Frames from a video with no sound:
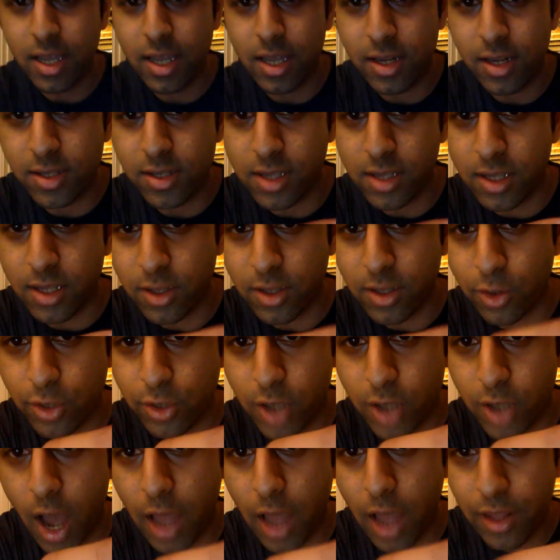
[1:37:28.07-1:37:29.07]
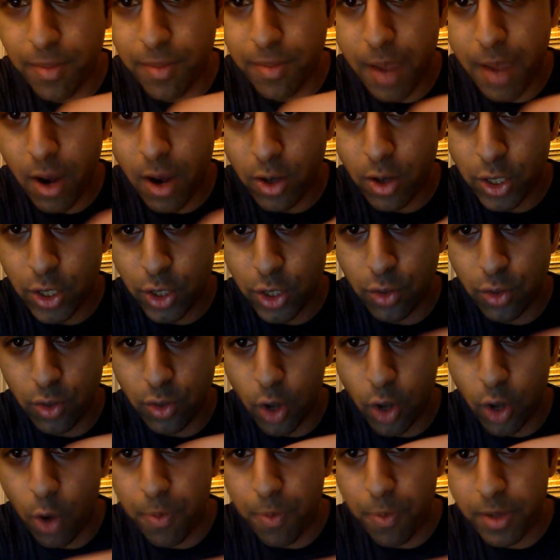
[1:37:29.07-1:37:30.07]
it. It's like a little dot. The parachute
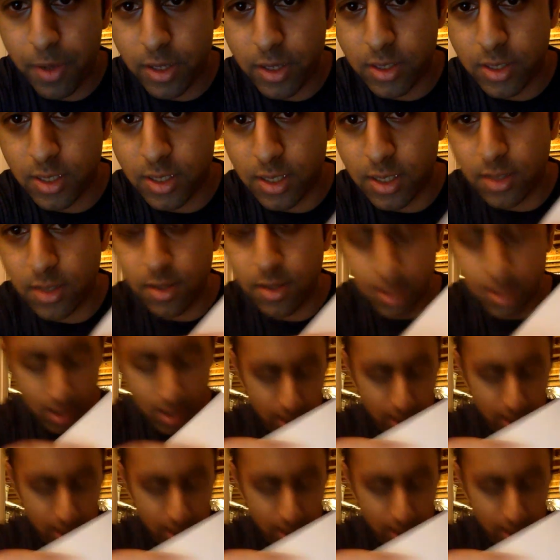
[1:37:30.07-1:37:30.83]
opened, and